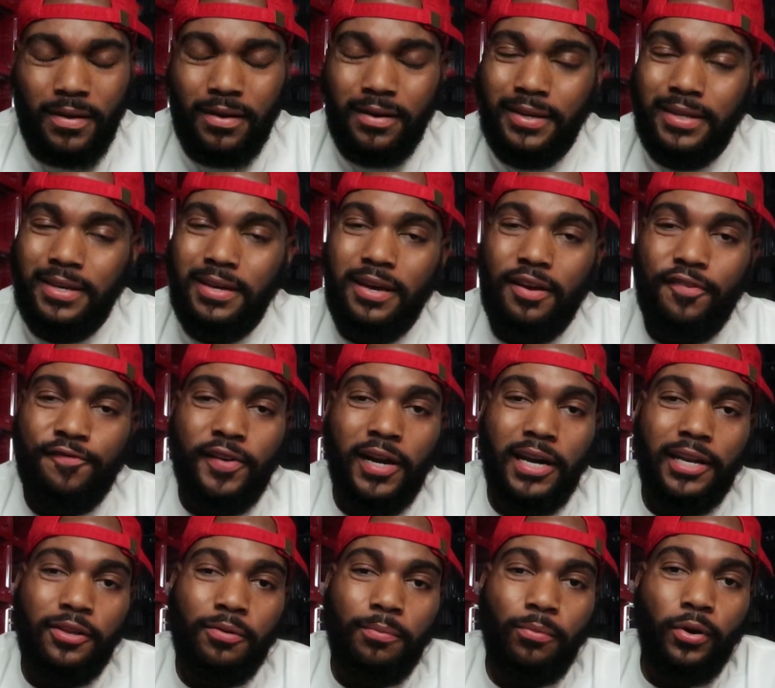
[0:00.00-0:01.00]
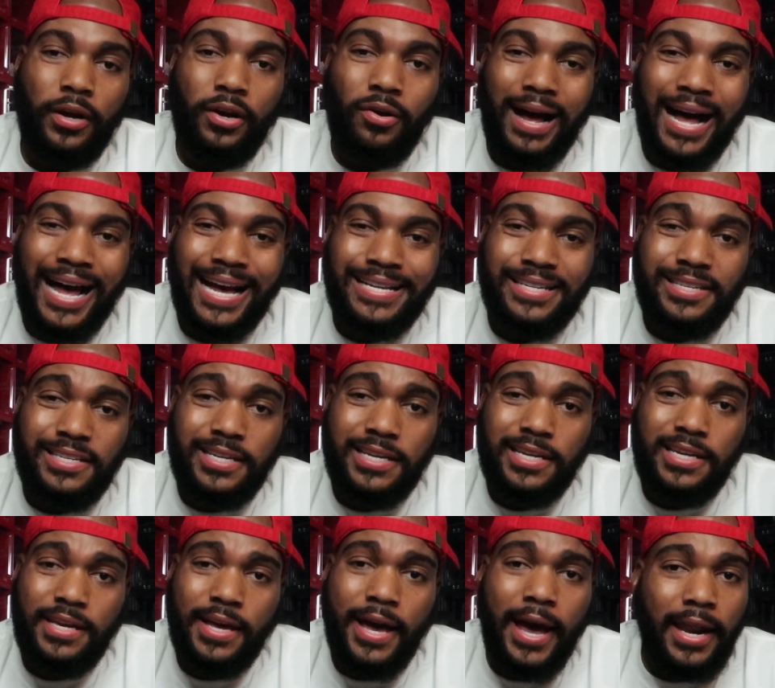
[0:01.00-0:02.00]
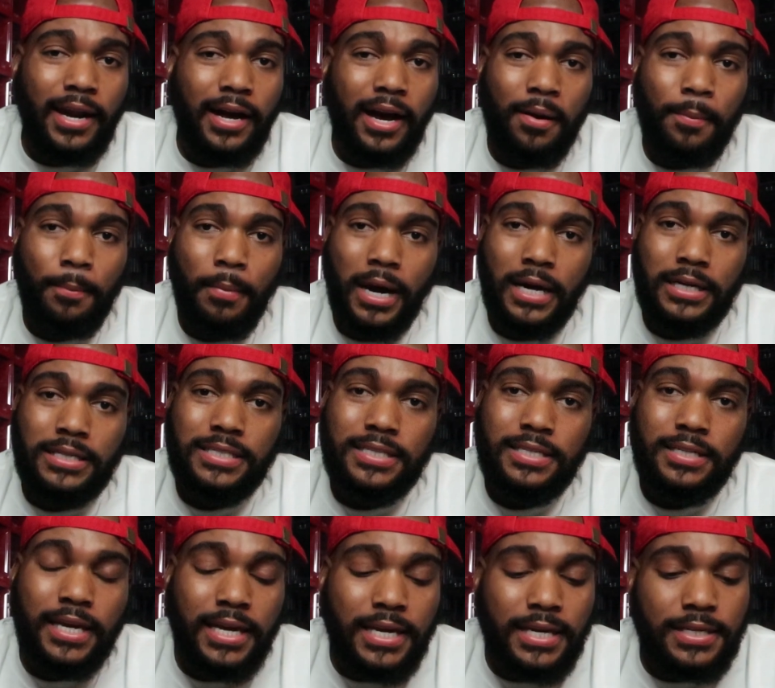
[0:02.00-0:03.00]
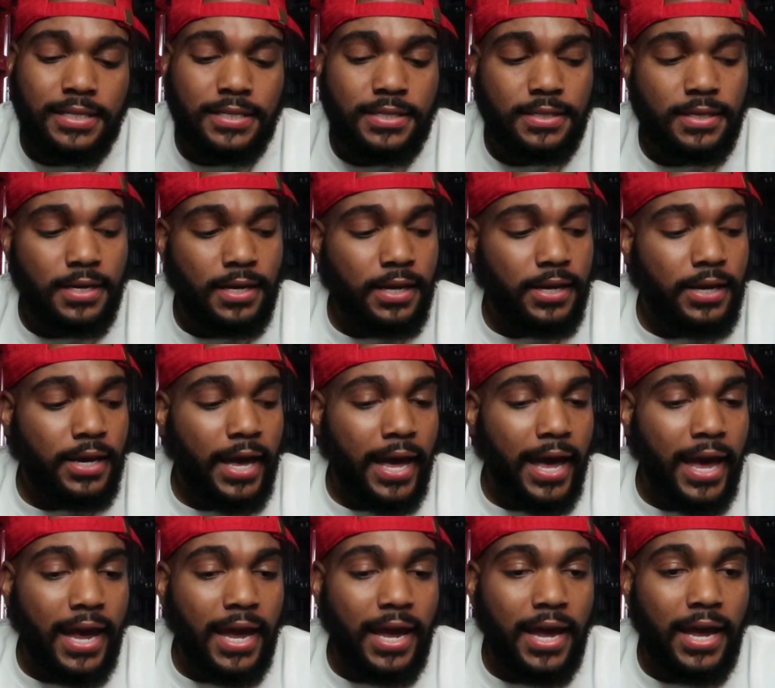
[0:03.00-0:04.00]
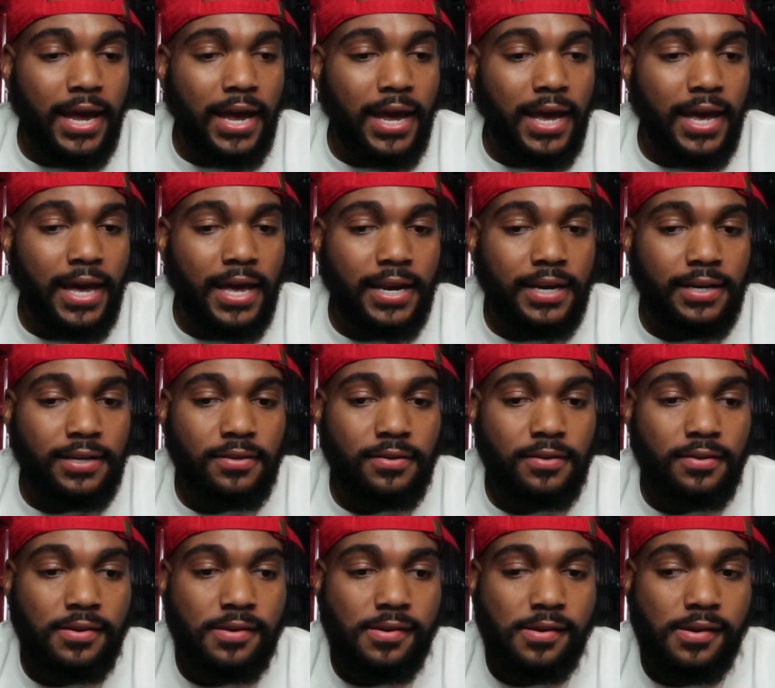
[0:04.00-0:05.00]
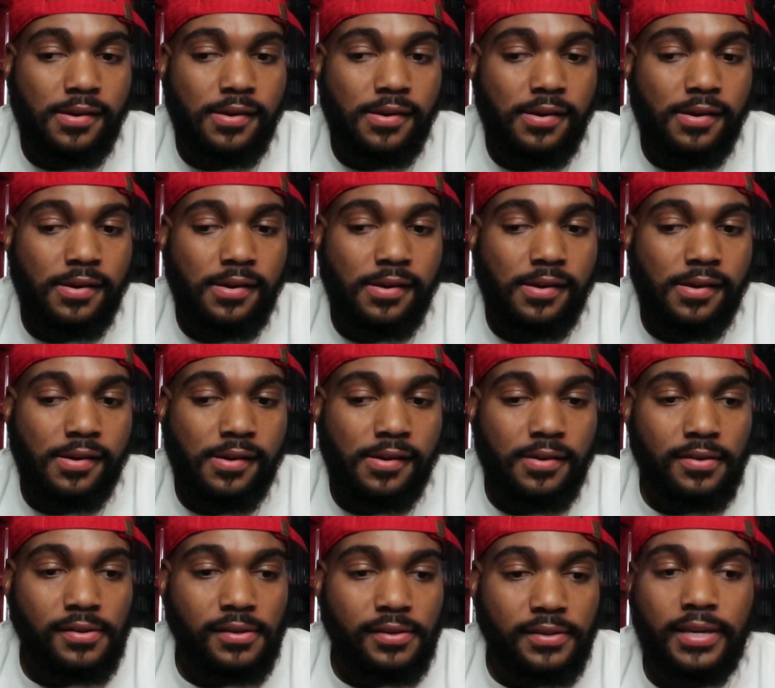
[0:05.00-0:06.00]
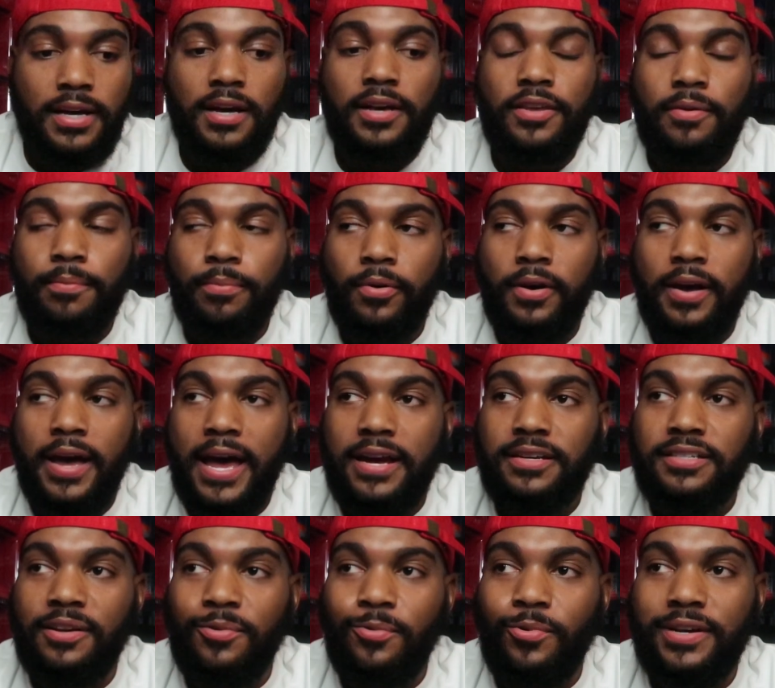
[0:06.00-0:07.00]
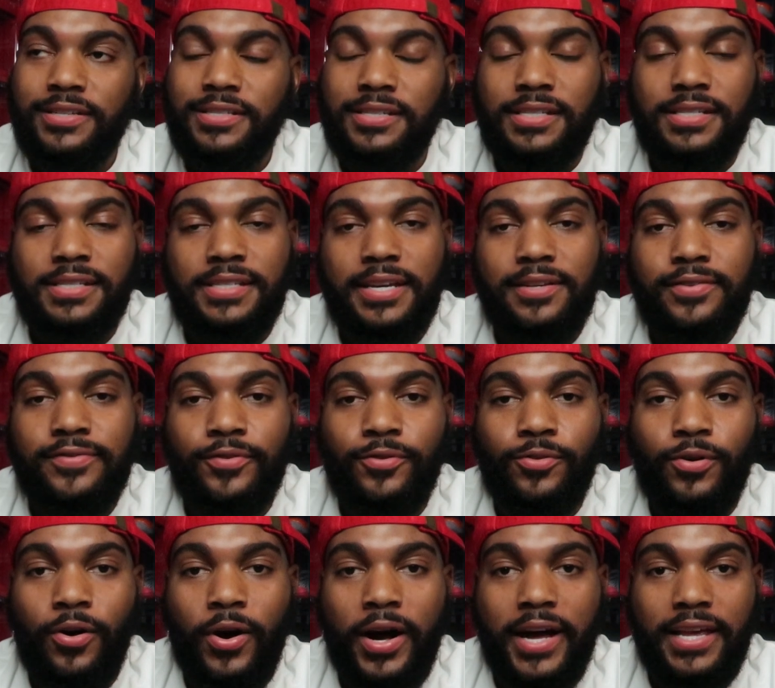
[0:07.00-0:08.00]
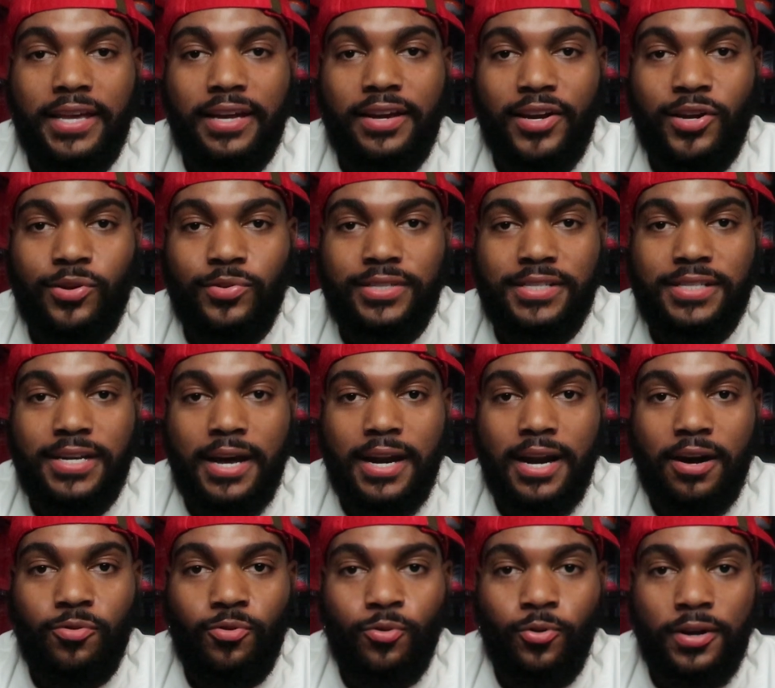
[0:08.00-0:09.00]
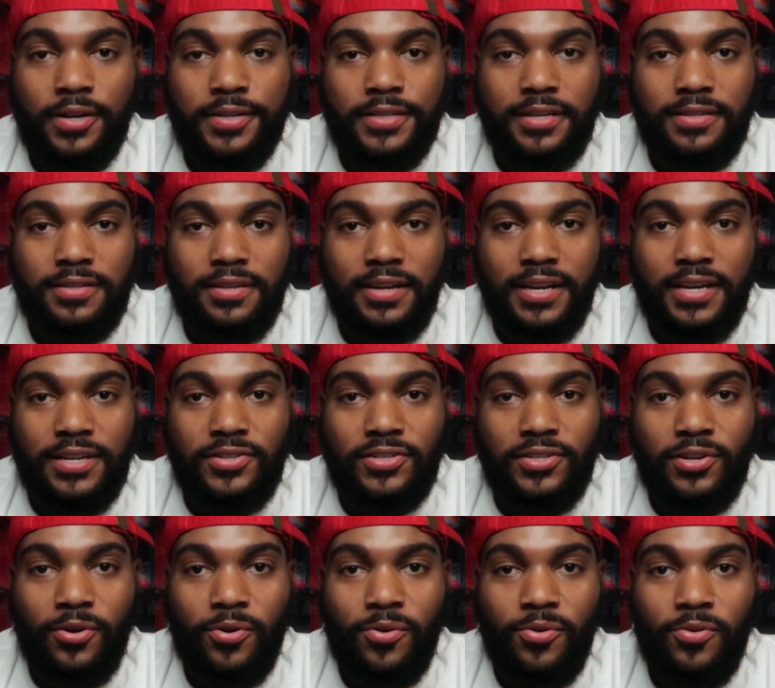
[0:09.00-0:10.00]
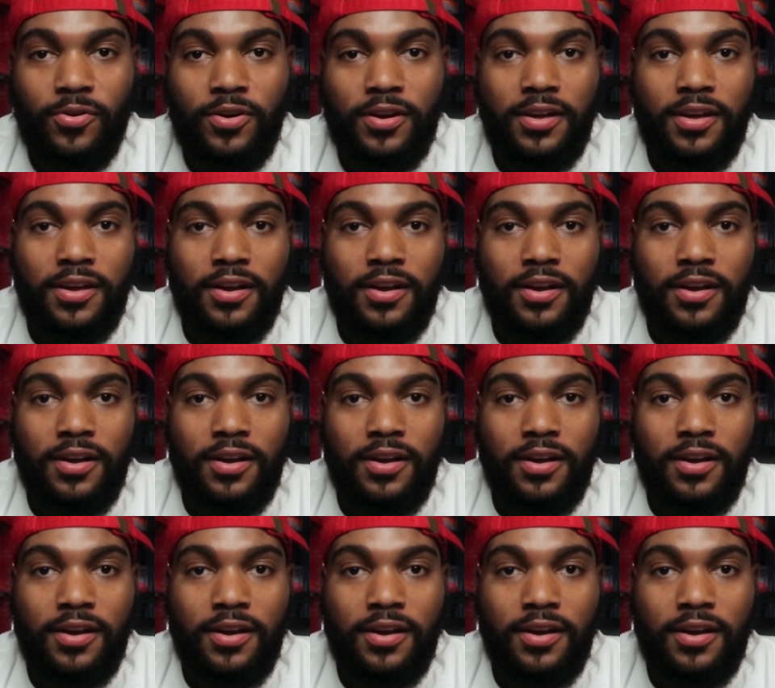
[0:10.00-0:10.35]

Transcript: again, follow your boy on IG at UNBOXEDSNEAKS. And yeah, your boy actually was successful on getting those tie-dye ones yesterday. So